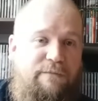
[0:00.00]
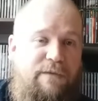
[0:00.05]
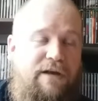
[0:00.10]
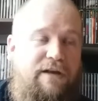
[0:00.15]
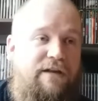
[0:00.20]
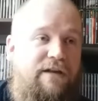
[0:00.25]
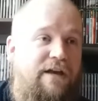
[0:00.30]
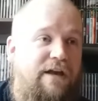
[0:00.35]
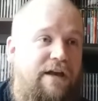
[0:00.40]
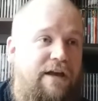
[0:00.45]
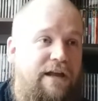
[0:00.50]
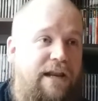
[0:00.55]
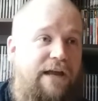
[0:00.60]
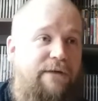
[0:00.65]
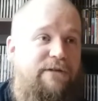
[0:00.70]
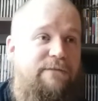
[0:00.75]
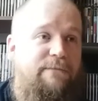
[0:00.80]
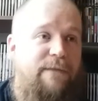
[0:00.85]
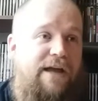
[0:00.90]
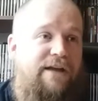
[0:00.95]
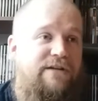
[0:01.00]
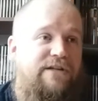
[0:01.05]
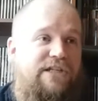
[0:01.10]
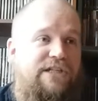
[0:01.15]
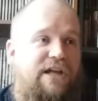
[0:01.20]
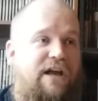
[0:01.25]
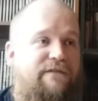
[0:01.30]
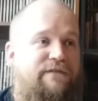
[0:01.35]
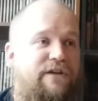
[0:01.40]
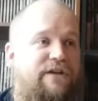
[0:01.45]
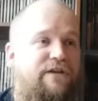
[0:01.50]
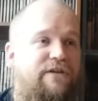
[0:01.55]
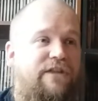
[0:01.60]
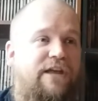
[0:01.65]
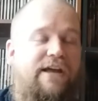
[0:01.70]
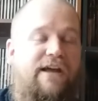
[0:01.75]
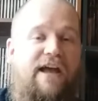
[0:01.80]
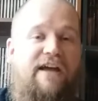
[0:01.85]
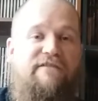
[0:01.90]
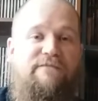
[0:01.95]
but like with Microsoft, you know,
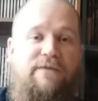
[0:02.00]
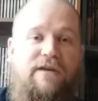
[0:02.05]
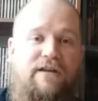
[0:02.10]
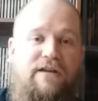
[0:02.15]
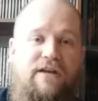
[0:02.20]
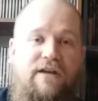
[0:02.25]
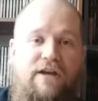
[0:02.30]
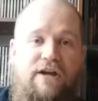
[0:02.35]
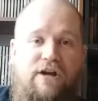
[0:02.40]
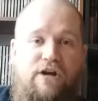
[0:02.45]
they have been